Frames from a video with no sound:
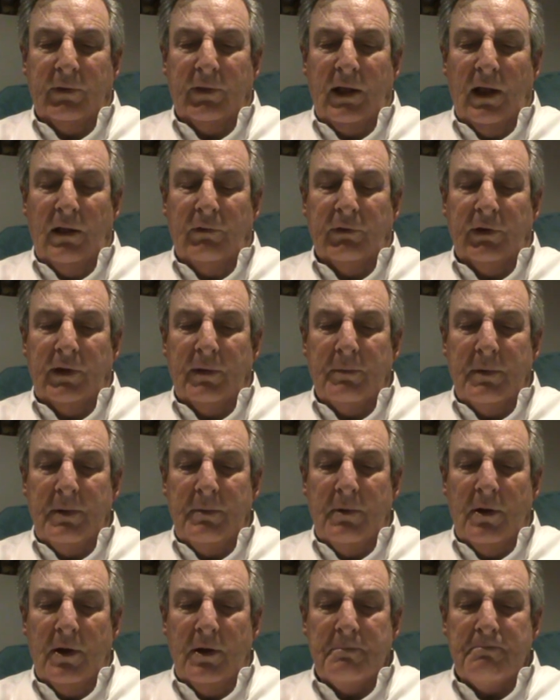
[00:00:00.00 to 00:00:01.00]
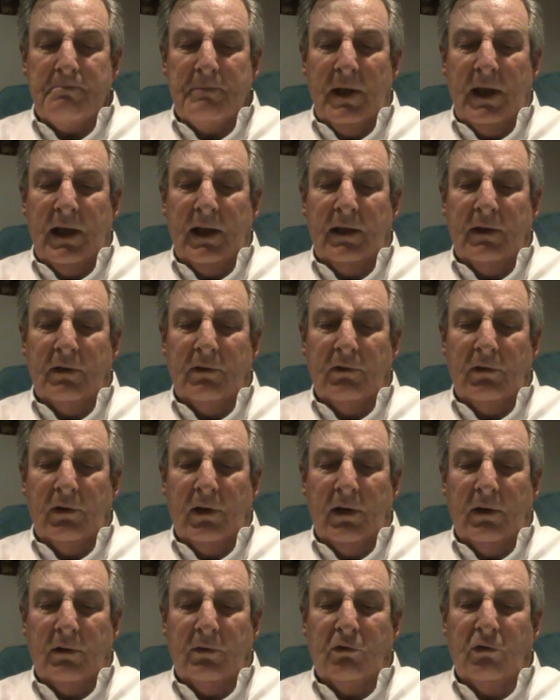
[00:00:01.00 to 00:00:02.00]
Calvin Habibon, and
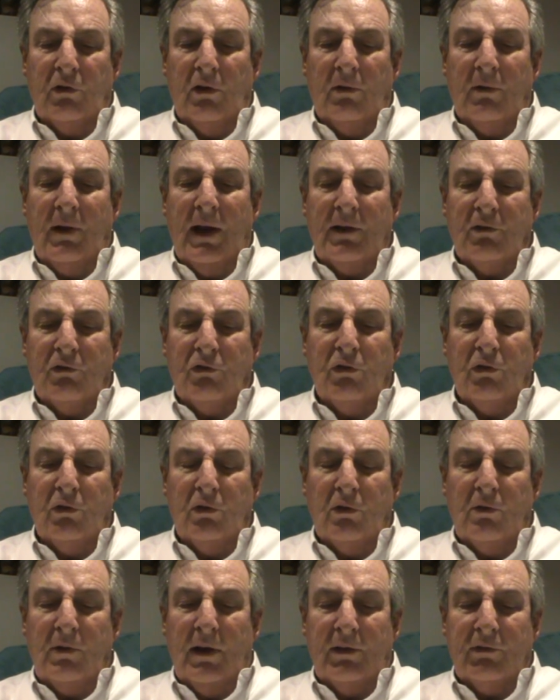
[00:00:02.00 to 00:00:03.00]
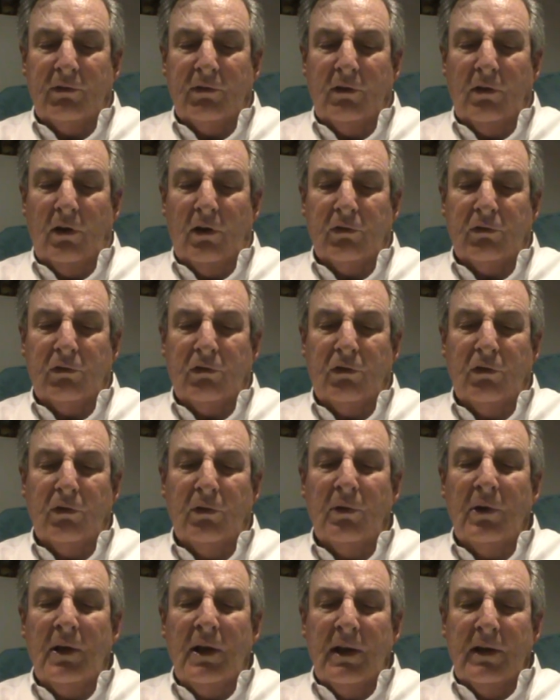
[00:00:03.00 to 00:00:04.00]
ran 2 good races the last
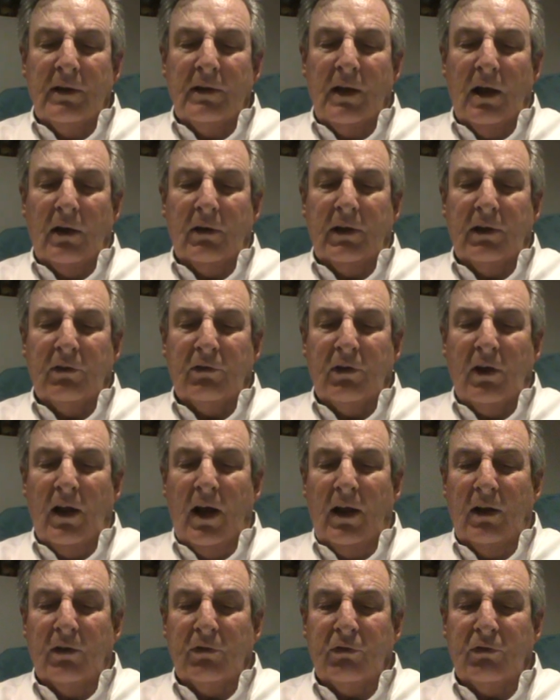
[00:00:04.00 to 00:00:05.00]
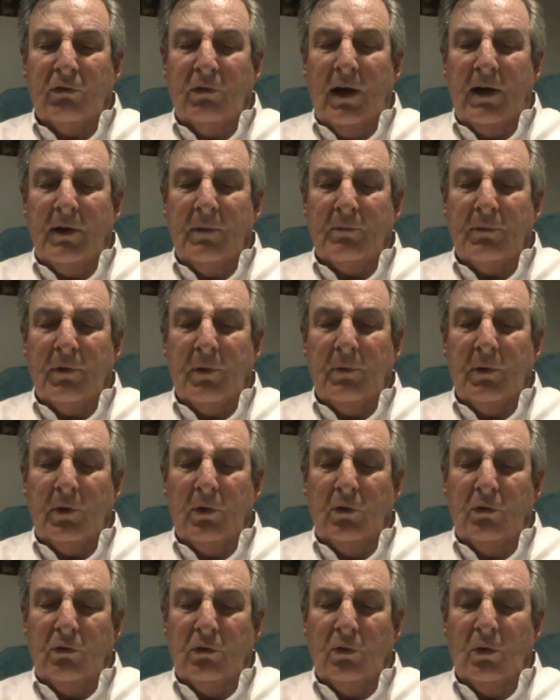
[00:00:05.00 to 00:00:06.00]
2. Now gets Carl Stratham from a
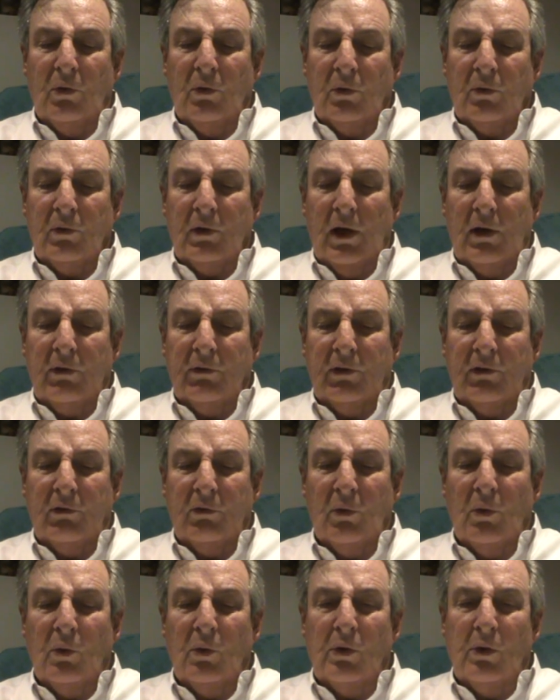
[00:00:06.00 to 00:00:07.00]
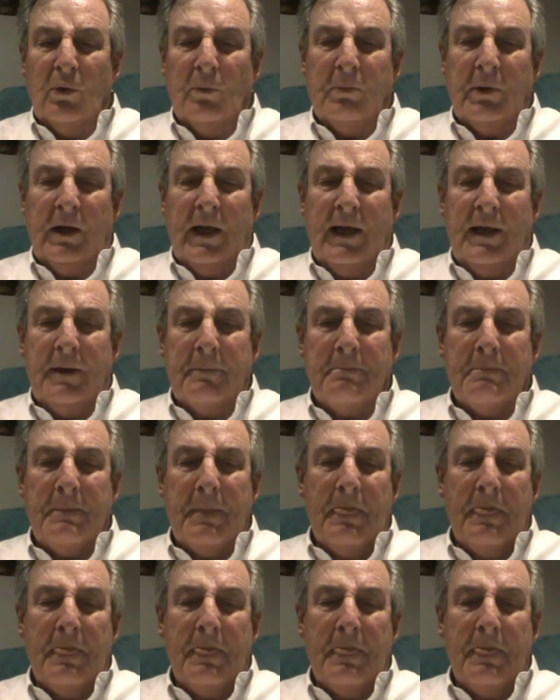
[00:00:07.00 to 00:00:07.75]
good draw, goes into all your play.